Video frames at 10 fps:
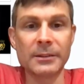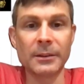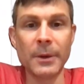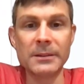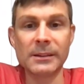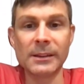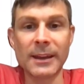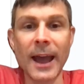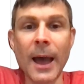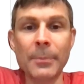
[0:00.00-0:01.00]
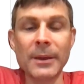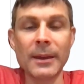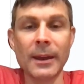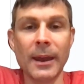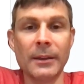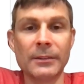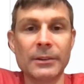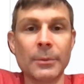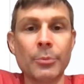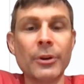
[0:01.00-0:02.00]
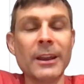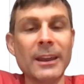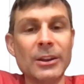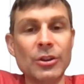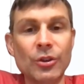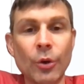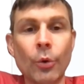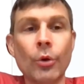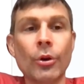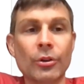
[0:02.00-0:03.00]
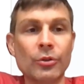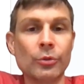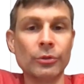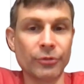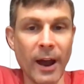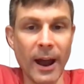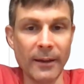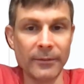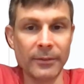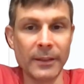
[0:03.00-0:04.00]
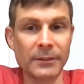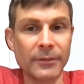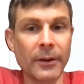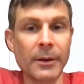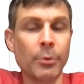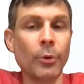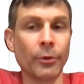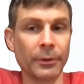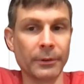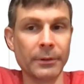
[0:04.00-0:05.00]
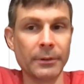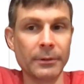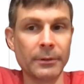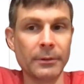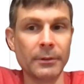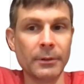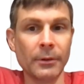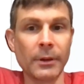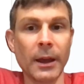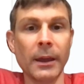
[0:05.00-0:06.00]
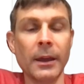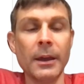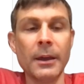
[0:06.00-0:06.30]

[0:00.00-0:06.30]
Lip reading: going to basically copy it and it's going to put it in your Google Drive. And that's very important. Okay.